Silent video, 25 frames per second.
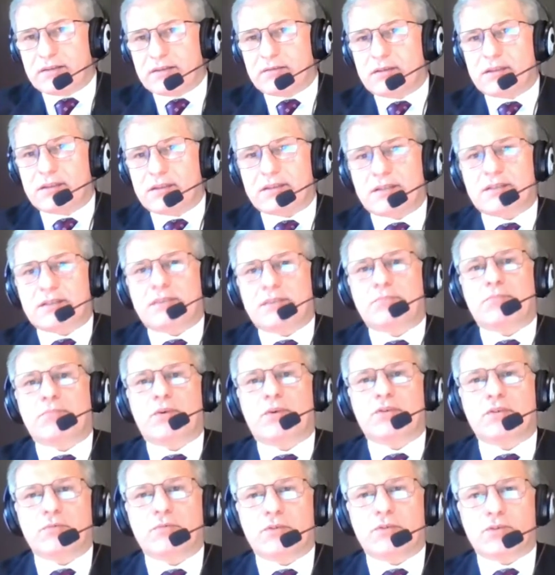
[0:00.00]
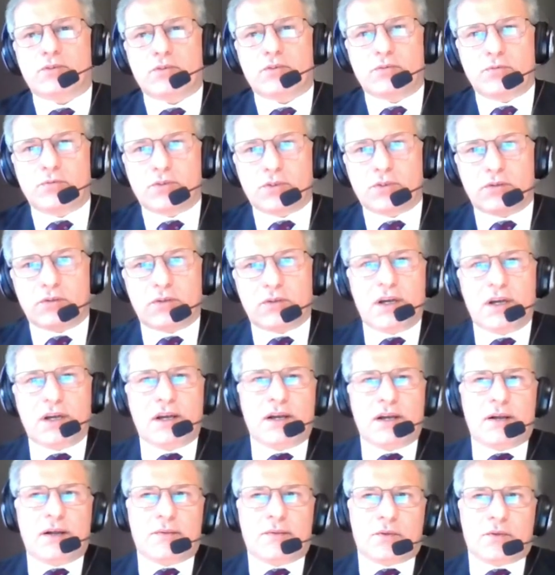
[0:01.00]
This is a possible solution that
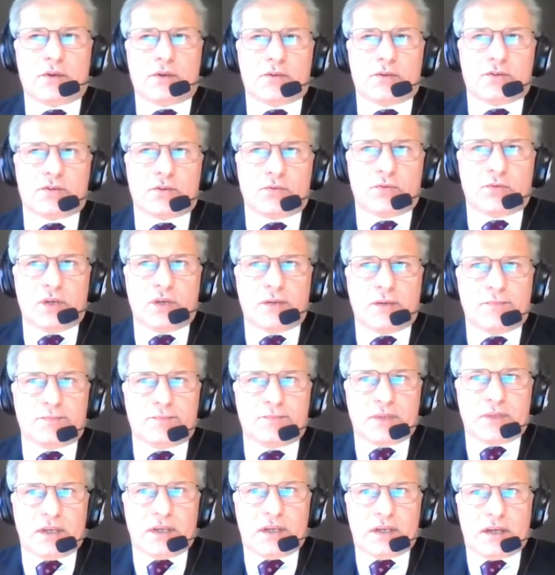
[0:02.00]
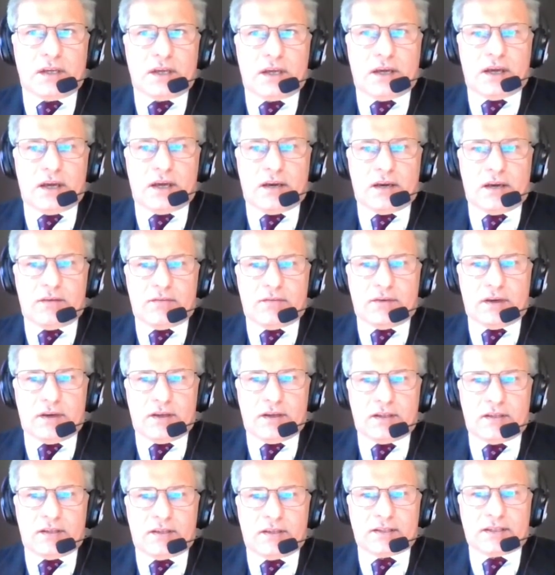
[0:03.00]
also we have
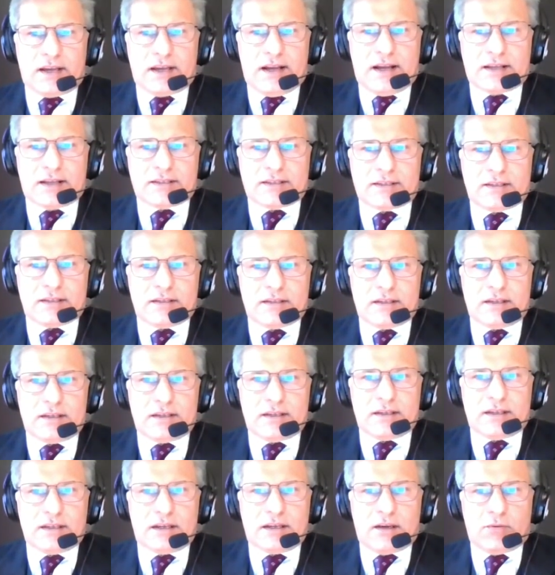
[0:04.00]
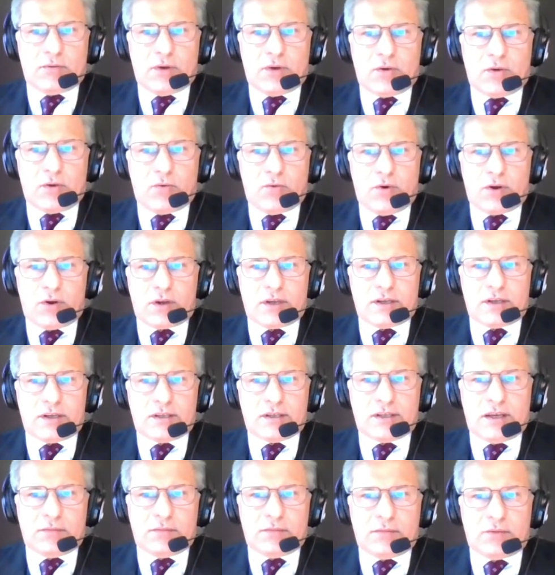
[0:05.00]
discussed in our working
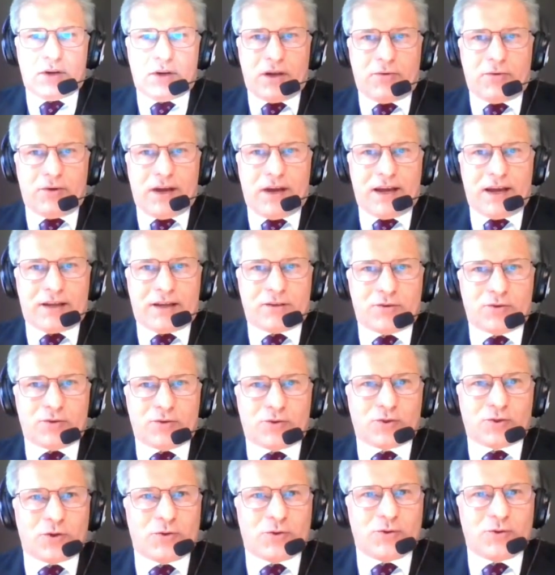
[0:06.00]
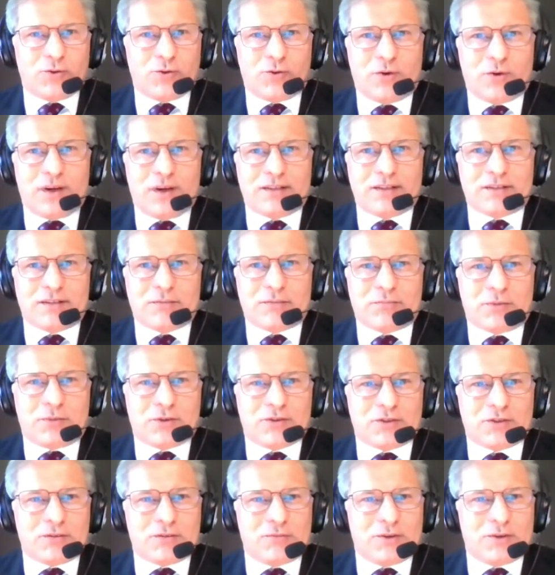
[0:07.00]
table. I would like to show you as a
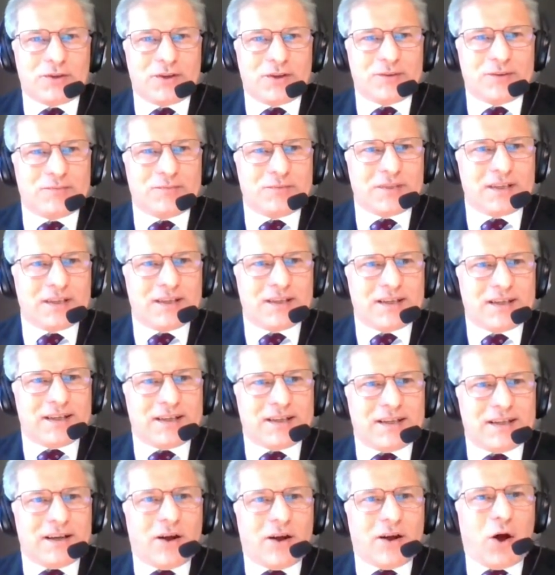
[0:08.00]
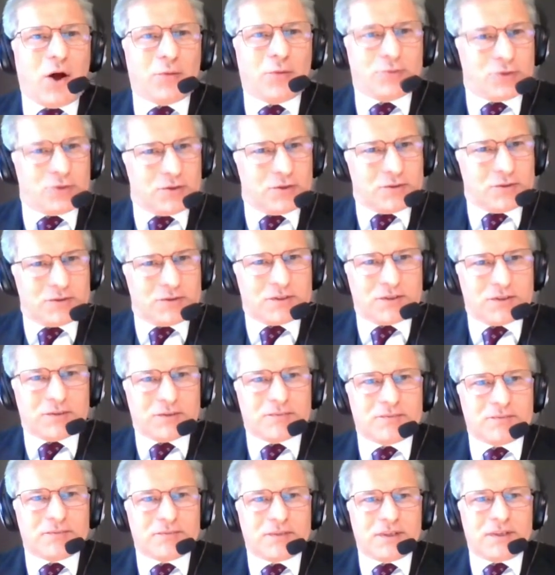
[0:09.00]
possible options.
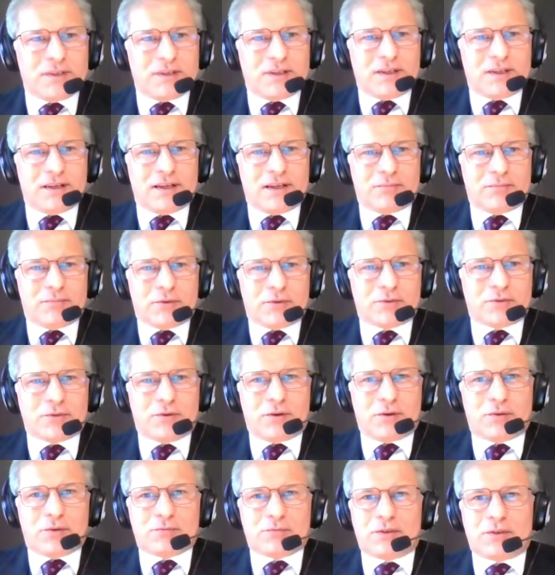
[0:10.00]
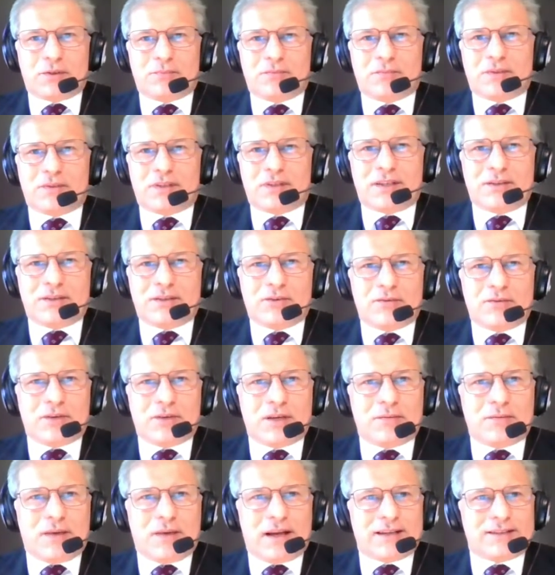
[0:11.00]
Thank you
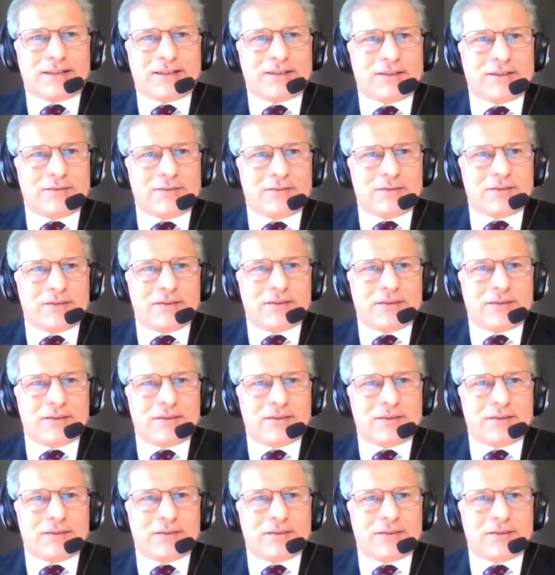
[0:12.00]
very much.